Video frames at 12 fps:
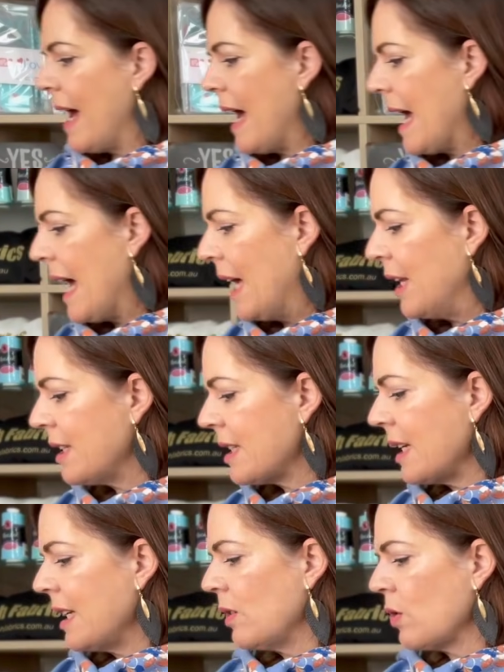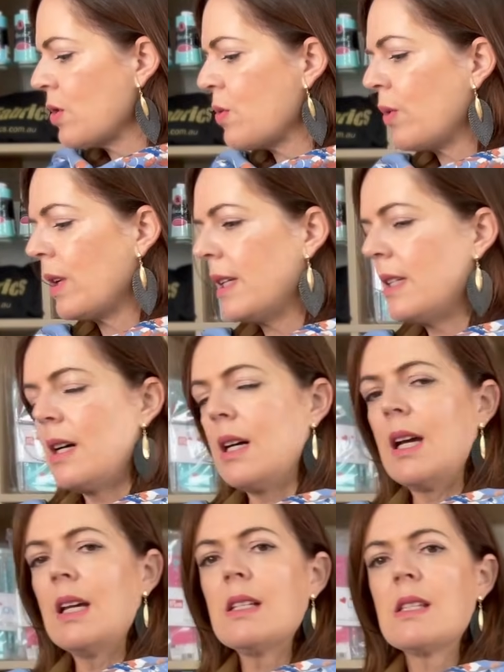and it looks really
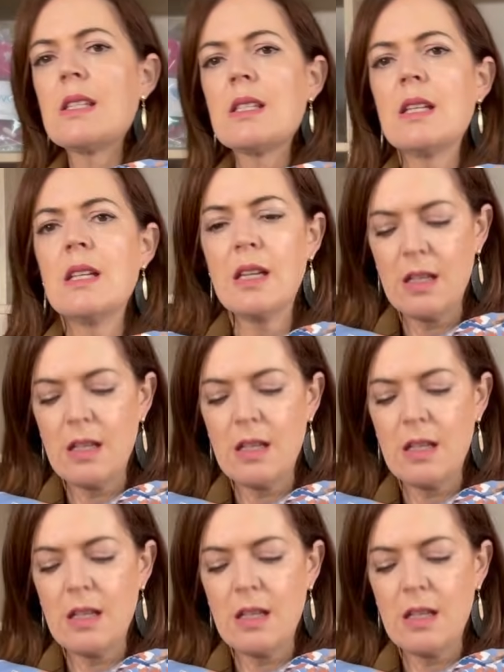nice